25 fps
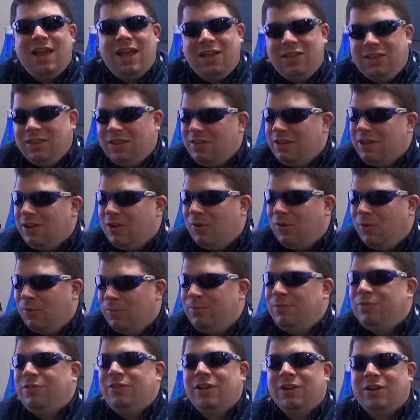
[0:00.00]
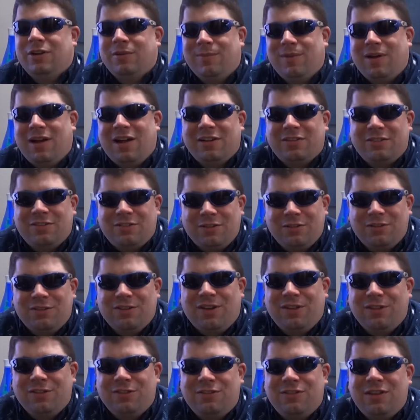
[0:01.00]
and then the home theater box does
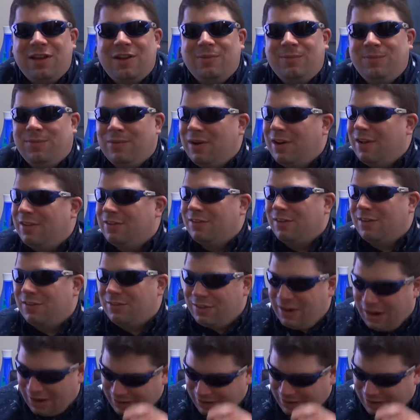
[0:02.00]
all the sound processing.